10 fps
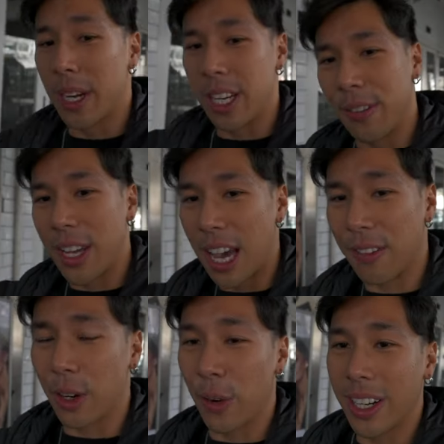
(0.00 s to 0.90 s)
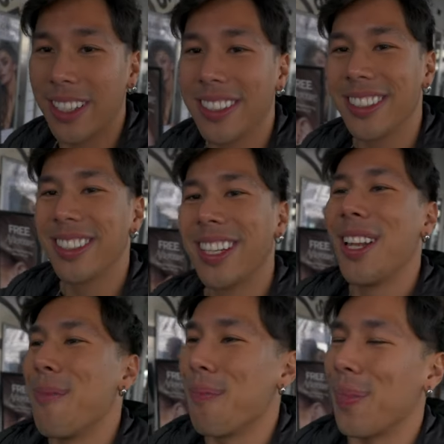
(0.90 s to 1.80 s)
button if you haven't already.
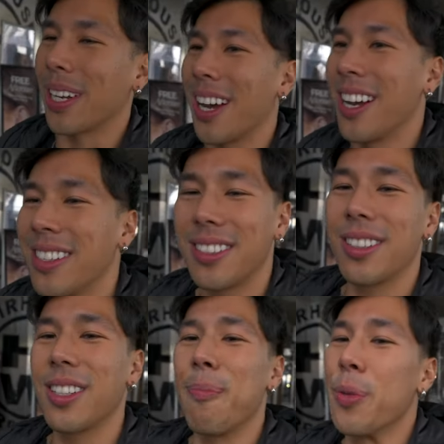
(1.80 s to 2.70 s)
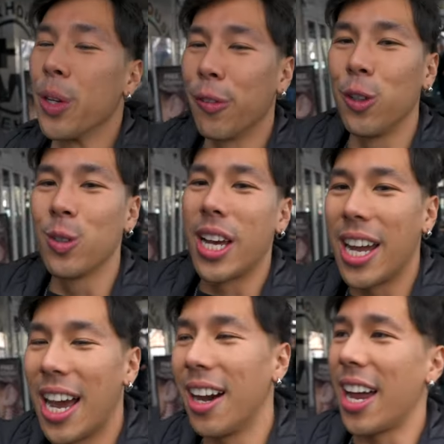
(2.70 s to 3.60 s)
But guys, beautiful
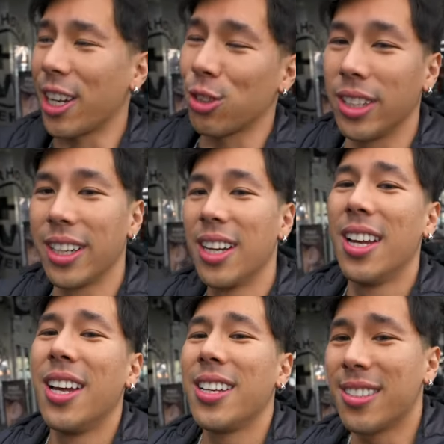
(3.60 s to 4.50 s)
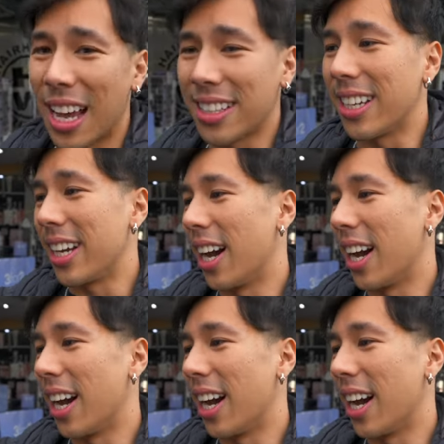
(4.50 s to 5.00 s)
day out. Actually, sad day